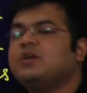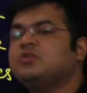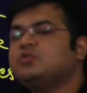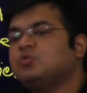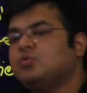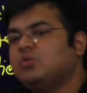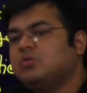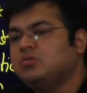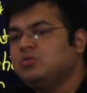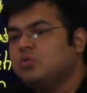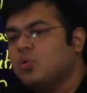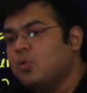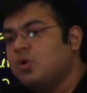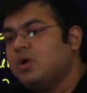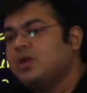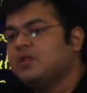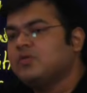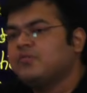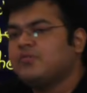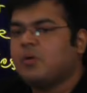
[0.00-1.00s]
gold
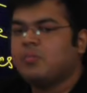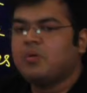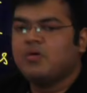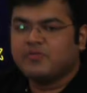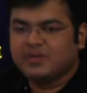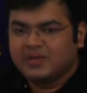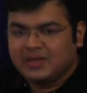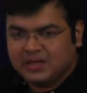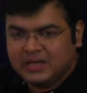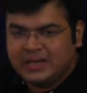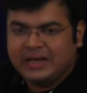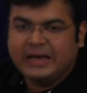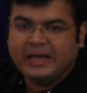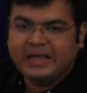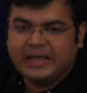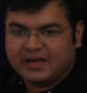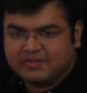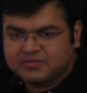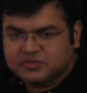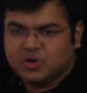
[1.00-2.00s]
in the form of
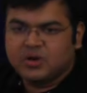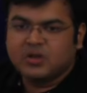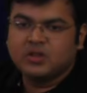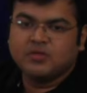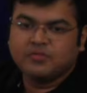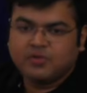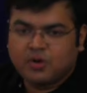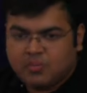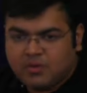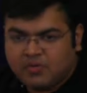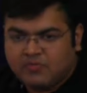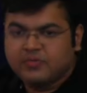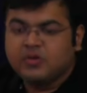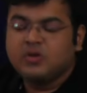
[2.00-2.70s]
ETFs or in the form of